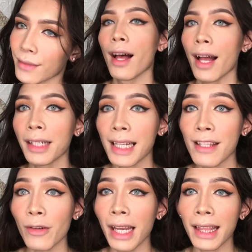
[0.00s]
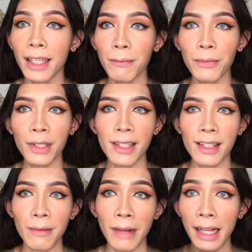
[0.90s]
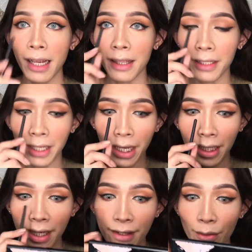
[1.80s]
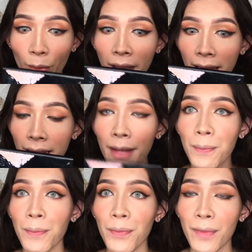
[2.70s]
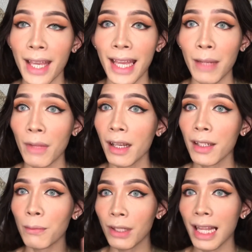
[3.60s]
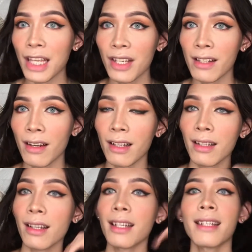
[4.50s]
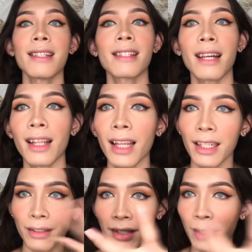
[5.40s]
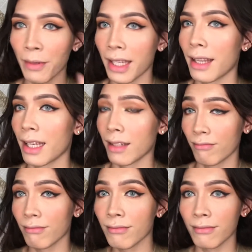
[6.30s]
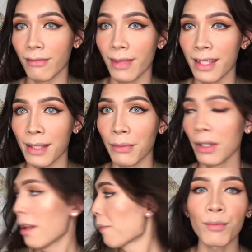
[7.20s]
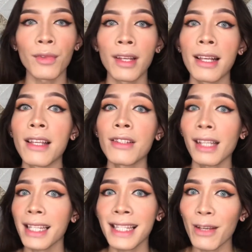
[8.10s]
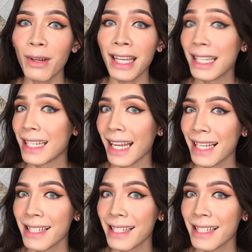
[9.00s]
Alright, so I did put some highlighter here as well, and I'm not gonna put lashes on because I like to keep it like simple. So let's see what I did next.